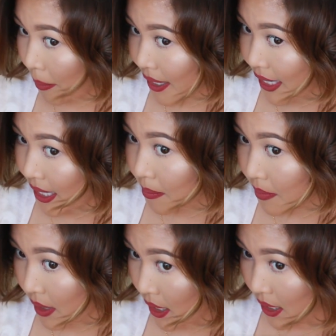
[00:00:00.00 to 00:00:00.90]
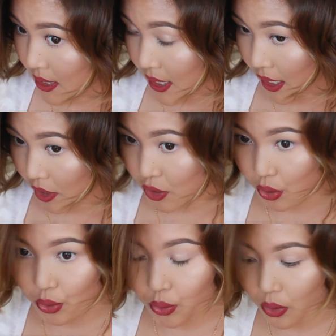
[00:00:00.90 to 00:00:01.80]
I'm going to keep these here to
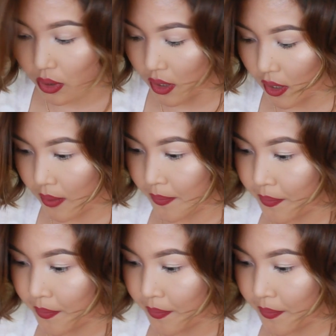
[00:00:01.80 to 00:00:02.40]
cool.